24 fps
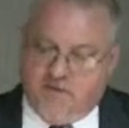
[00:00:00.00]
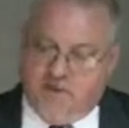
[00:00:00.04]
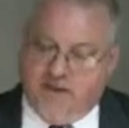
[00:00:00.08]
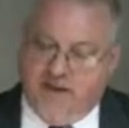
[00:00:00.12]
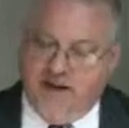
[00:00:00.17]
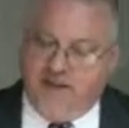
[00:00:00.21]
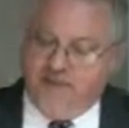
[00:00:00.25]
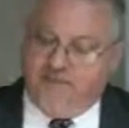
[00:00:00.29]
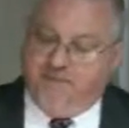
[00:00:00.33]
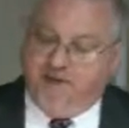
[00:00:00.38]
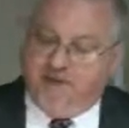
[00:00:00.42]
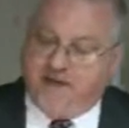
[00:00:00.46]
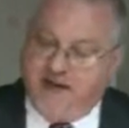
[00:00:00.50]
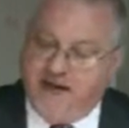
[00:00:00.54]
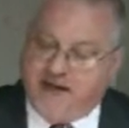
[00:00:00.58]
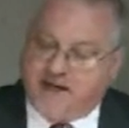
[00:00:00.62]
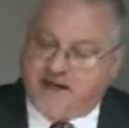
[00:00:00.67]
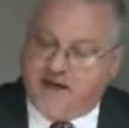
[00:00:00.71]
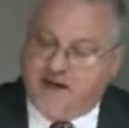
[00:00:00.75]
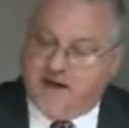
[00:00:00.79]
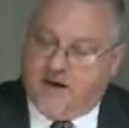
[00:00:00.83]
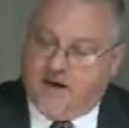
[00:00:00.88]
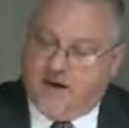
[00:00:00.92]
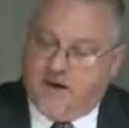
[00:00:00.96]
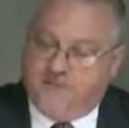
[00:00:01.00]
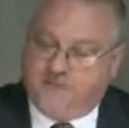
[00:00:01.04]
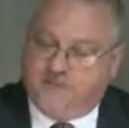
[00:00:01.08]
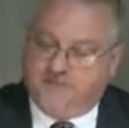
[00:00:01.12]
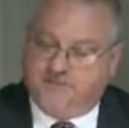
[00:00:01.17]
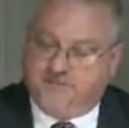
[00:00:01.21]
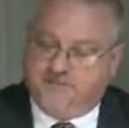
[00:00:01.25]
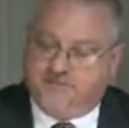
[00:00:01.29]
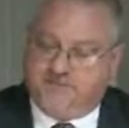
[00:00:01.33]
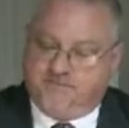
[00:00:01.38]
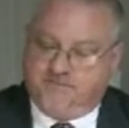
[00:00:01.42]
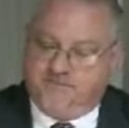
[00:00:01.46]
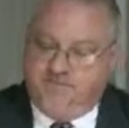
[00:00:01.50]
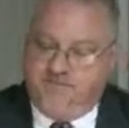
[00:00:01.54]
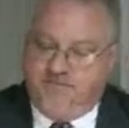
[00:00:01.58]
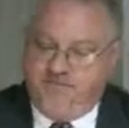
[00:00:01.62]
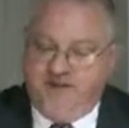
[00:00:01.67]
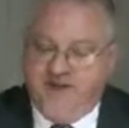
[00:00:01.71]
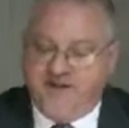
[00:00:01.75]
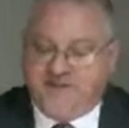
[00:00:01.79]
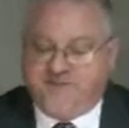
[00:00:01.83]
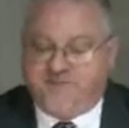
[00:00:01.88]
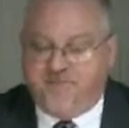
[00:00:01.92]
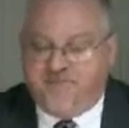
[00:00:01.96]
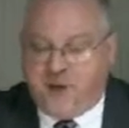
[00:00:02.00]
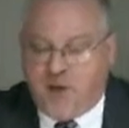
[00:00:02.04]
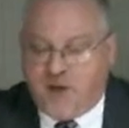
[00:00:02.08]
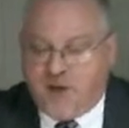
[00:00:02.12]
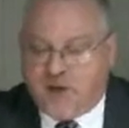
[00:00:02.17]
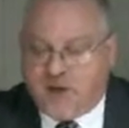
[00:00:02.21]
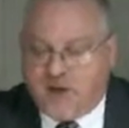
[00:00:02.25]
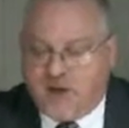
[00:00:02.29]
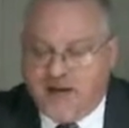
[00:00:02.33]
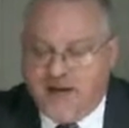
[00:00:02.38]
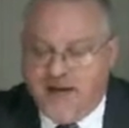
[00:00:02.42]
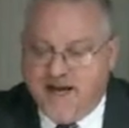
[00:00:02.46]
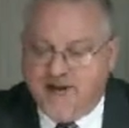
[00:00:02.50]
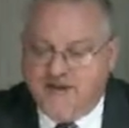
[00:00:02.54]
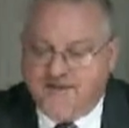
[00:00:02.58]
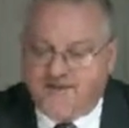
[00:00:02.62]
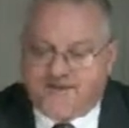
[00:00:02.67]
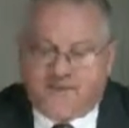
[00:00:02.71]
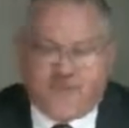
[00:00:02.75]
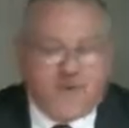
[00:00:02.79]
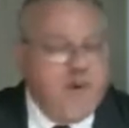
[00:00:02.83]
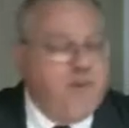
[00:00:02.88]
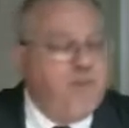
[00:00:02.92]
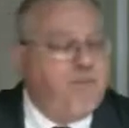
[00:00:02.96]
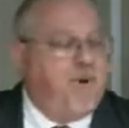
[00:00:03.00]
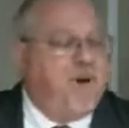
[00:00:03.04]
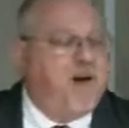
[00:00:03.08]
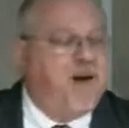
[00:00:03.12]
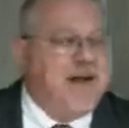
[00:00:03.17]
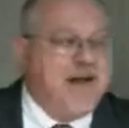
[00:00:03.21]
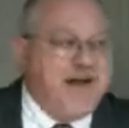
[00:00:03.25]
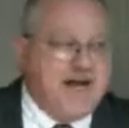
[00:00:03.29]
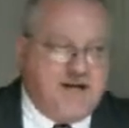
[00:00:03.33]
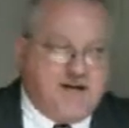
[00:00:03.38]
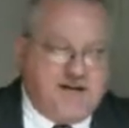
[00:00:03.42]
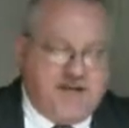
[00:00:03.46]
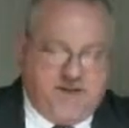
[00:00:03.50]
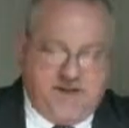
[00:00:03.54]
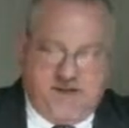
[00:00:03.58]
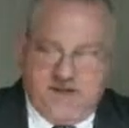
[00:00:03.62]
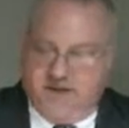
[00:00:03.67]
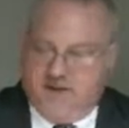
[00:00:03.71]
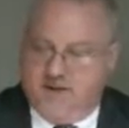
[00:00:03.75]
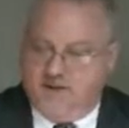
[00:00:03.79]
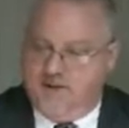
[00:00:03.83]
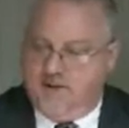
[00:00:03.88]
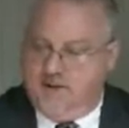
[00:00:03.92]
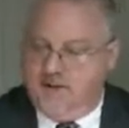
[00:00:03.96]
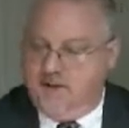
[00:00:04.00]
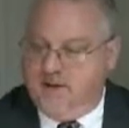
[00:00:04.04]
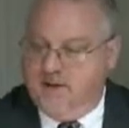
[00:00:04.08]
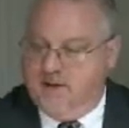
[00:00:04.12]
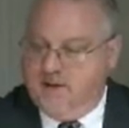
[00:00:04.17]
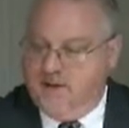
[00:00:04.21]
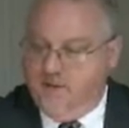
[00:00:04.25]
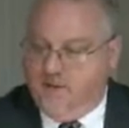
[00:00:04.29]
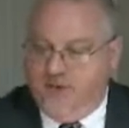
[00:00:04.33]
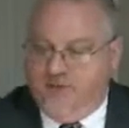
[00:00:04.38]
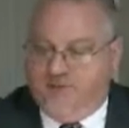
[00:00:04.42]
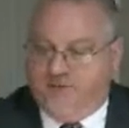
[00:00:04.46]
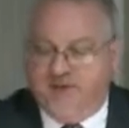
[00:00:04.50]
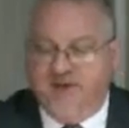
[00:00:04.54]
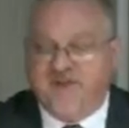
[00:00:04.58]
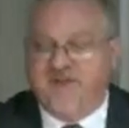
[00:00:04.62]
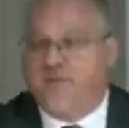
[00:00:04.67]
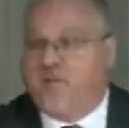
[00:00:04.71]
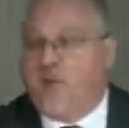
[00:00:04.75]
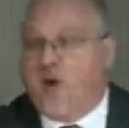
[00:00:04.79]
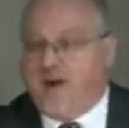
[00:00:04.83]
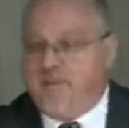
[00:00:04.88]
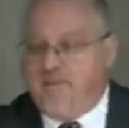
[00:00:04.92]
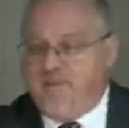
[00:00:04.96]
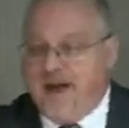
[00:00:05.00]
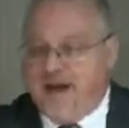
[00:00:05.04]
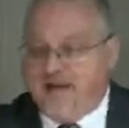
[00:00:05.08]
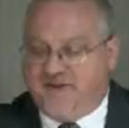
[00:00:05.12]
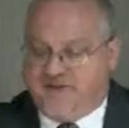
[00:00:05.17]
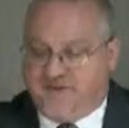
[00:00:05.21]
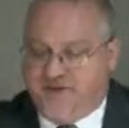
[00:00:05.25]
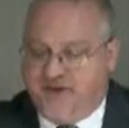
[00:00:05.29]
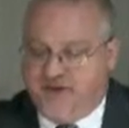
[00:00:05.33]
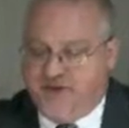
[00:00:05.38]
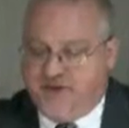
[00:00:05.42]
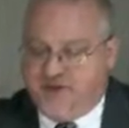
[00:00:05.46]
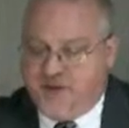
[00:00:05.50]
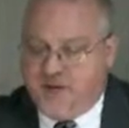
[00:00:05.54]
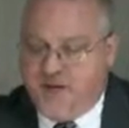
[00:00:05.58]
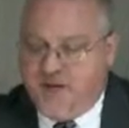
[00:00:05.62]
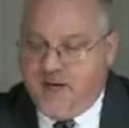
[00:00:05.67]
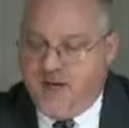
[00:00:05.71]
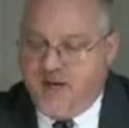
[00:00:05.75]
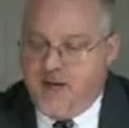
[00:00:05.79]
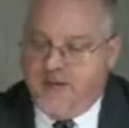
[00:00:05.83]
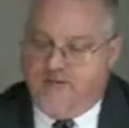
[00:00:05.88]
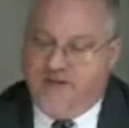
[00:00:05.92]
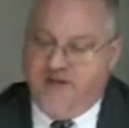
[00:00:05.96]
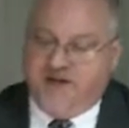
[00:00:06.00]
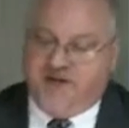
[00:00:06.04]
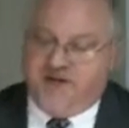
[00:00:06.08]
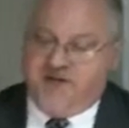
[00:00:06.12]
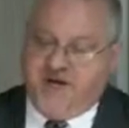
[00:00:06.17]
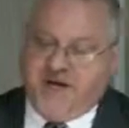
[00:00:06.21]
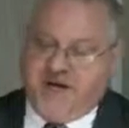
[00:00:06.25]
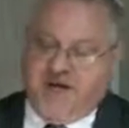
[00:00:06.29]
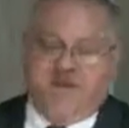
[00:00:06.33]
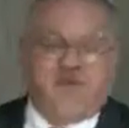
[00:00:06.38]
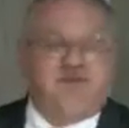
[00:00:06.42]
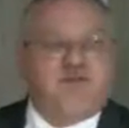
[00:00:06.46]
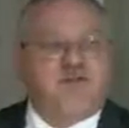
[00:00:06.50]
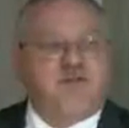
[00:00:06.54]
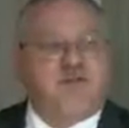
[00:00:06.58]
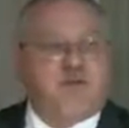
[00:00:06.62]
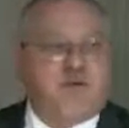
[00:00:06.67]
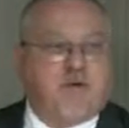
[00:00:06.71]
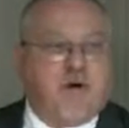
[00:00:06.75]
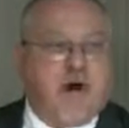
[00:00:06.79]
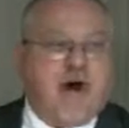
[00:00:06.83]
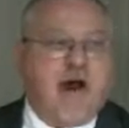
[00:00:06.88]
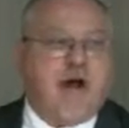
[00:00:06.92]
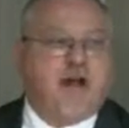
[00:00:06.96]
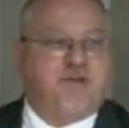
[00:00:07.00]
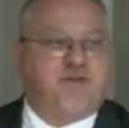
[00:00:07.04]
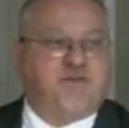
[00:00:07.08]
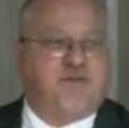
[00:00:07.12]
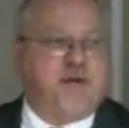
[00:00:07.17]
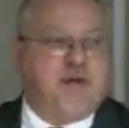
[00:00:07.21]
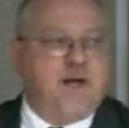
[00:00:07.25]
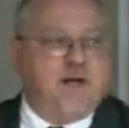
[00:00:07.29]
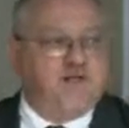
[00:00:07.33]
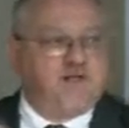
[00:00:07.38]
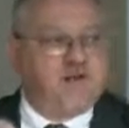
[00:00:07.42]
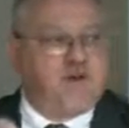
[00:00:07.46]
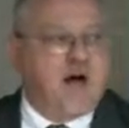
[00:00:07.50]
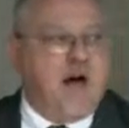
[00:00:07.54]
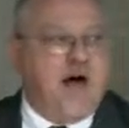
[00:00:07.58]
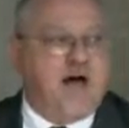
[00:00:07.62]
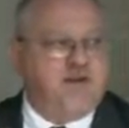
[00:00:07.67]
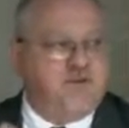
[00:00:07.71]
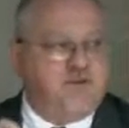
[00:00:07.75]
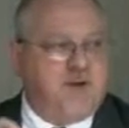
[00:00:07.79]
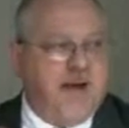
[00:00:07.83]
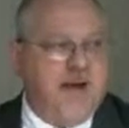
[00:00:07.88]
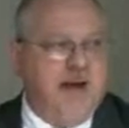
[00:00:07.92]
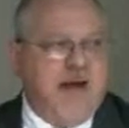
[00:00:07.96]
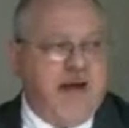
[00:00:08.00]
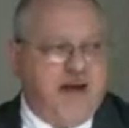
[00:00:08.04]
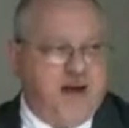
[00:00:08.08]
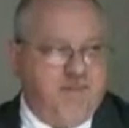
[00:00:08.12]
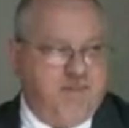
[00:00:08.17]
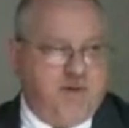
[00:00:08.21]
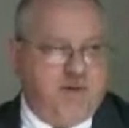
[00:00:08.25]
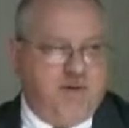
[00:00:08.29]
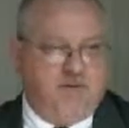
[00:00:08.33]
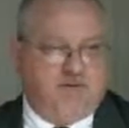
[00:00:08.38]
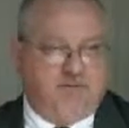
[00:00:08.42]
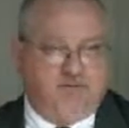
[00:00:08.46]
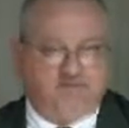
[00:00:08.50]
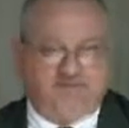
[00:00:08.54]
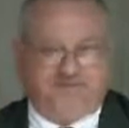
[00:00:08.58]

But in particular, this book is replete with this one message, that Jesus Christ is God's Lamb.